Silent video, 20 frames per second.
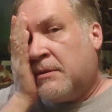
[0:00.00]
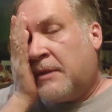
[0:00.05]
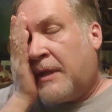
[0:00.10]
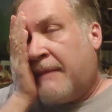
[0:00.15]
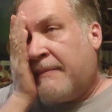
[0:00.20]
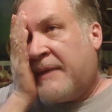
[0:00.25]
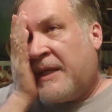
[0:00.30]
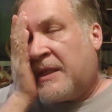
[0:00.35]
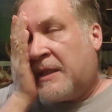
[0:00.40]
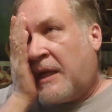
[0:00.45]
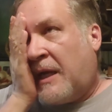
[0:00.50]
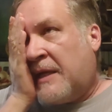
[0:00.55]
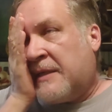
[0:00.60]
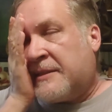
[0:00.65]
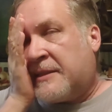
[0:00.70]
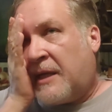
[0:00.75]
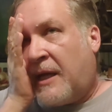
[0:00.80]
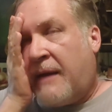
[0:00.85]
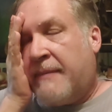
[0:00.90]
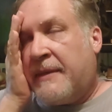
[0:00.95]

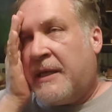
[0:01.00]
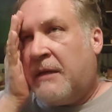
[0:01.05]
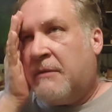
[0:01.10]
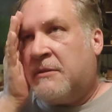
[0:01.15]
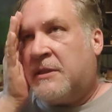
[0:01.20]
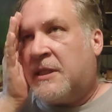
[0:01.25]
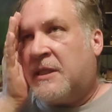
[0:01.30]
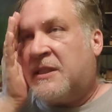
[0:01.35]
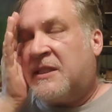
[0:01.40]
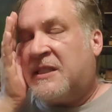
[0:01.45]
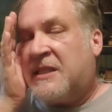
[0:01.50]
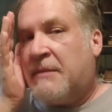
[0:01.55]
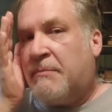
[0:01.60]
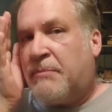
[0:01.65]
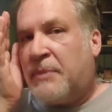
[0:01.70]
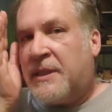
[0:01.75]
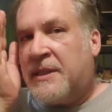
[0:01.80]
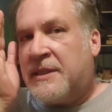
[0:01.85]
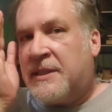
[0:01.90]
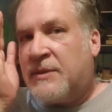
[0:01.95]
Amygdalas. I mean, it was the
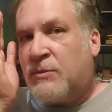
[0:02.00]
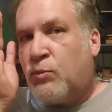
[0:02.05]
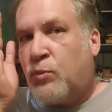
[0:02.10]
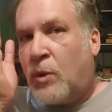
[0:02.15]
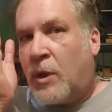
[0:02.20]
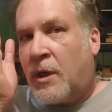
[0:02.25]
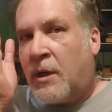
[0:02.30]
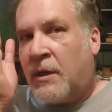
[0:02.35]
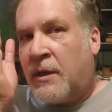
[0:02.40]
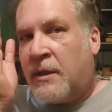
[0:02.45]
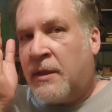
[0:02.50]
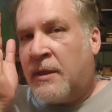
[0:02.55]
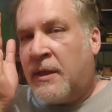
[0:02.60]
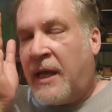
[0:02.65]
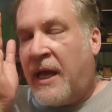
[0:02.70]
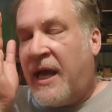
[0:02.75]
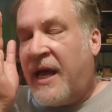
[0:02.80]
simplest word.